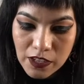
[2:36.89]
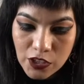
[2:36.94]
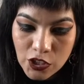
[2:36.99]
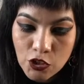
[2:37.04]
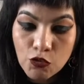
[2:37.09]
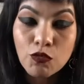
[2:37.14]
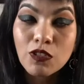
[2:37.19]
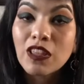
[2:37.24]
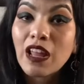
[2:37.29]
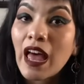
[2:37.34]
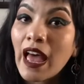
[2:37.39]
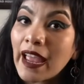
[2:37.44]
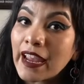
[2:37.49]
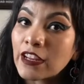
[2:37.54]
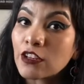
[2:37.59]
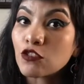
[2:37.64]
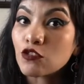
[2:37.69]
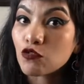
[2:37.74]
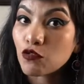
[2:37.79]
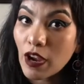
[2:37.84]
you
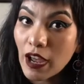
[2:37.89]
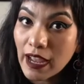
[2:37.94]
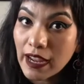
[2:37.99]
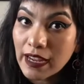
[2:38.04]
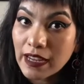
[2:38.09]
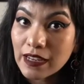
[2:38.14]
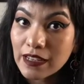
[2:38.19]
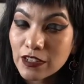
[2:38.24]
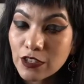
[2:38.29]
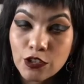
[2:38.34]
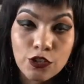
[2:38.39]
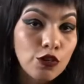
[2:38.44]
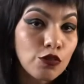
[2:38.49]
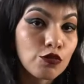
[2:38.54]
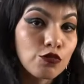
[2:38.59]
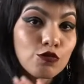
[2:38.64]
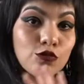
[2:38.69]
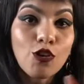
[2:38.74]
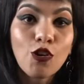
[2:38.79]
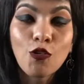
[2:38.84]
line dry it. You
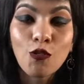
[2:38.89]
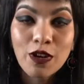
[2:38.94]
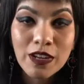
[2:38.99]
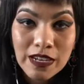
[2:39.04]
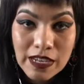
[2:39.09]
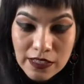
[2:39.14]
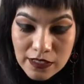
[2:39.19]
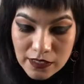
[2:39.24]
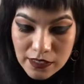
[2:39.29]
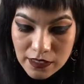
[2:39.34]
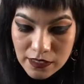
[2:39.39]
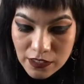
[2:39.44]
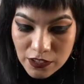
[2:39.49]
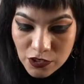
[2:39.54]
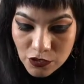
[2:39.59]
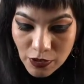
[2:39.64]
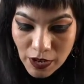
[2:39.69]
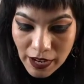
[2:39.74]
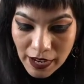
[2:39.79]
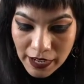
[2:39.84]
don't throw it into the
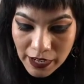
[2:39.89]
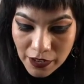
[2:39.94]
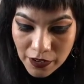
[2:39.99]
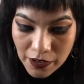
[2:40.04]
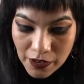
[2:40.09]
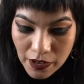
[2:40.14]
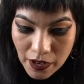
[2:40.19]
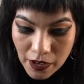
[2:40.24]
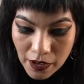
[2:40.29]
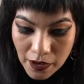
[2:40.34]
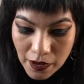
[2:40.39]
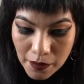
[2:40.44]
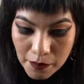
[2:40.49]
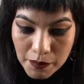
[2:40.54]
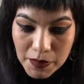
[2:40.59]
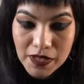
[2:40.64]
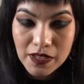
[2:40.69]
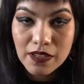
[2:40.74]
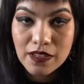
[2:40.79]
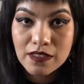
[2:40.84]
dryer
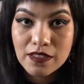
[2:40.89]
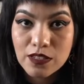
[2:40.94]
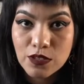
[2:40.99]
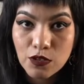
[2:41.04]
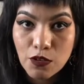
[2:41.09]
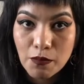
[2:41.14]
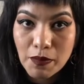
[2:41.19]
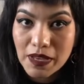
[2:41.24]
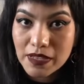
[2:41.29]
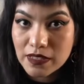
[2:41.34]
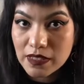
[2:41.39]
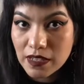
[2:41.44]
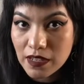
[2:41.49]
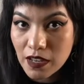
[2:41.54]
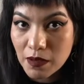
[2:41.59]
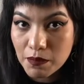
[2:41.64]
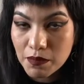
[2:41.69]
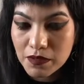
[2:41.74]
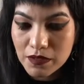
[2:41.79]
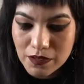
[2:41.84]
because it'll mess it
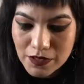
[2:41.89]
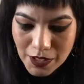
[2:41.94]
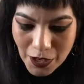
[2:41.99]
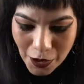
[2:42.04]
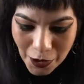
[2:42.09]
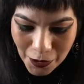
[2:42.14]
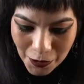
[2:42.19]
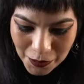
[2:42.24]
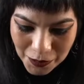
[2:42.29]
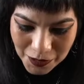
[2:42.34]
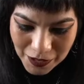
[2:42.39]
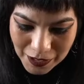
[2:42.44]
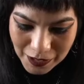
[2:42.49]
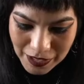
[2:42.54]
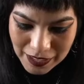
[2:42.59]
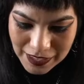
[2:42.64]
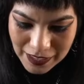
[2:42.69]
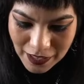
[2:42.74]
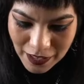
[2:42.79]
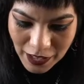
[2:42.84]
up. So
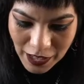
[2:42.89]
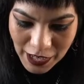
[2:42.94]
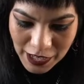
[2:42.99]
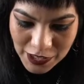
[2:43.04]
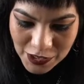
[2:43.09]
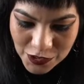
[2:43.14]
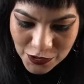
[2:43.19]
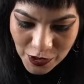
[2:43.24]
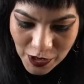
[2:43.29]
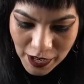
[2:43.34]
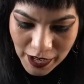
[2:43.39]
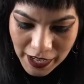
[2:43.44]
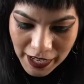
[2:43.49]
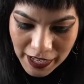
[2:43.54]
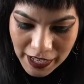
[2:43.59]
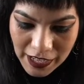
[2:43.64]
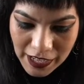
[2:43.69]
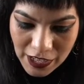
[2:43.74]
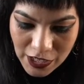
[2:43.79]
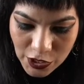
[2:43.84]
it's a line
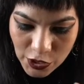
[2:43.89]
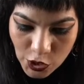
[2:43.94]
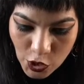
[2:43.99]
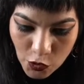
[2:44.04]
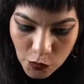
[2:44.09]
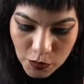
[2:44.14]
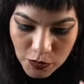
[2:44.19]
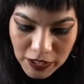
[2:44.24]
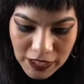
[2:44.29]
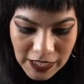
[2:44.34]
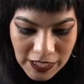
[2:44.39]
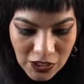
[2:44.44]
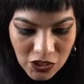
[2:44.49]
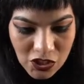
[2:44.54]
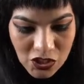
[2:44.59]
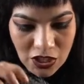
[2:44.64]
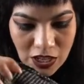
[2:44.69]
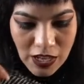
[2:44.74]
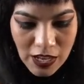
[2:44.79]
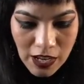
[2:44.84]
dry, no
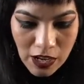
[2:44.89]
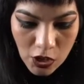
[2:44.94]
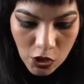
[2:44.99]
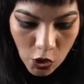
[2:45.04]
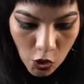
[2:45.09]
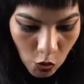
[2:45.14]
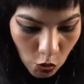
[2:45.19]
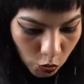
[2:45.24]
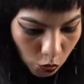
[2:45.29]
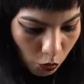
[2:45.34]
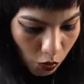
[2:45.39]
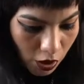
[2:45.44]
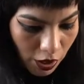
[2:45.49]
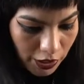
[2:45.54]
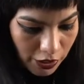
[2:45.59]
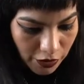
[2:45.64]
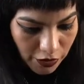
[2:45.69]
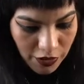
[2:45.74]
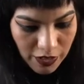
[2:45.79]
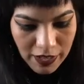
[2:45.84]
bleach, cold
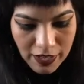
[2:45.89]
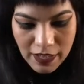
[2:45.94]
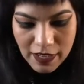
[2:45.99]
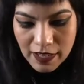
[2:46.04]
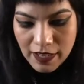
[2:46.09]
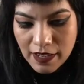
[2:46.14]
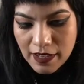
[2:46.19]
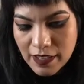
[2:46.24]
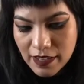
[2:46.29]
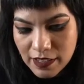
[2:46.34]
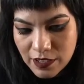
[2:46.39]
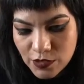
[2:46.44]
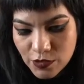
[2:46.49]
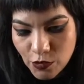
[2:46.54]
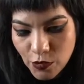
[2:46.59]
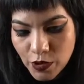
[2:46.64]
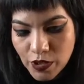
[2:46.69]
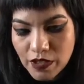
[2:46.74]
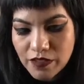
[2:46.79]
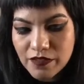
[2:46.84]
water sort